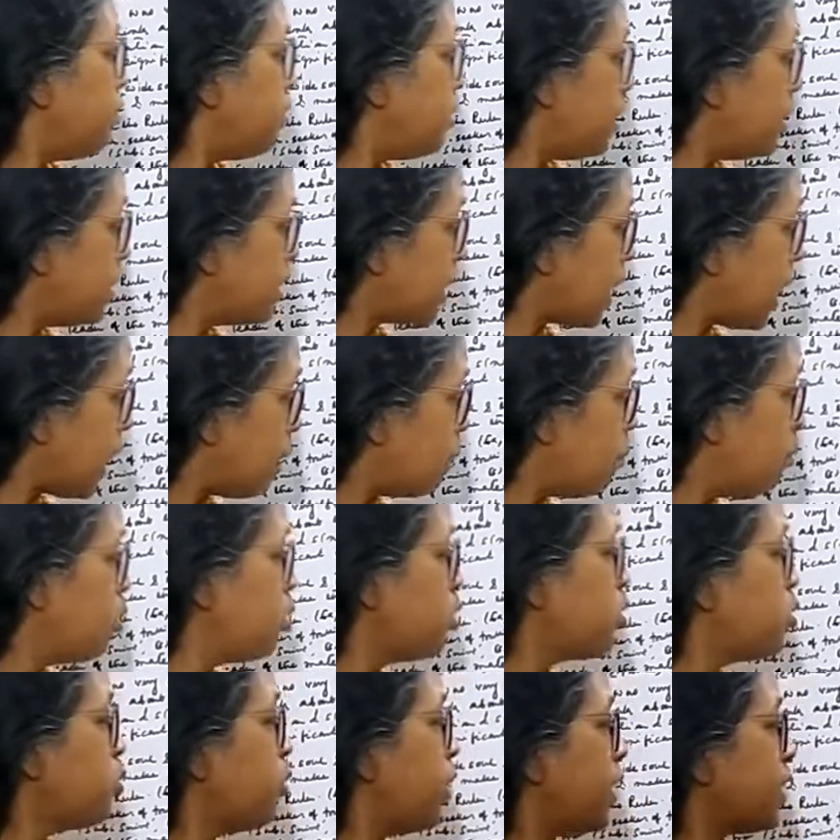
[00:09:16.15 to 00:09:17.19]
is
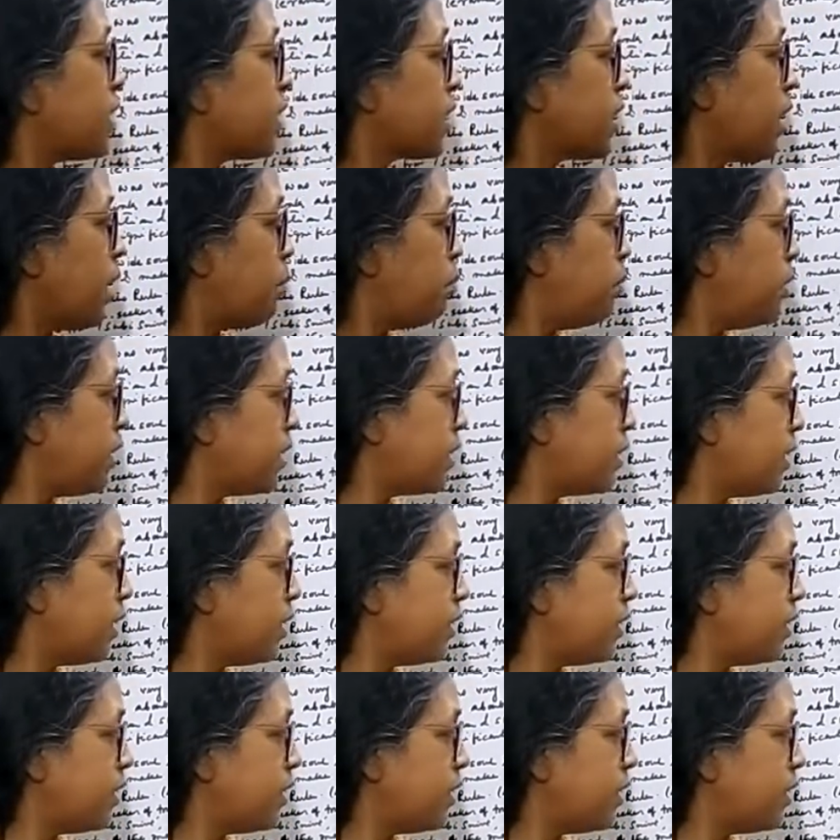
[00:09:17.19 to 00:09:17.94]
able to establish the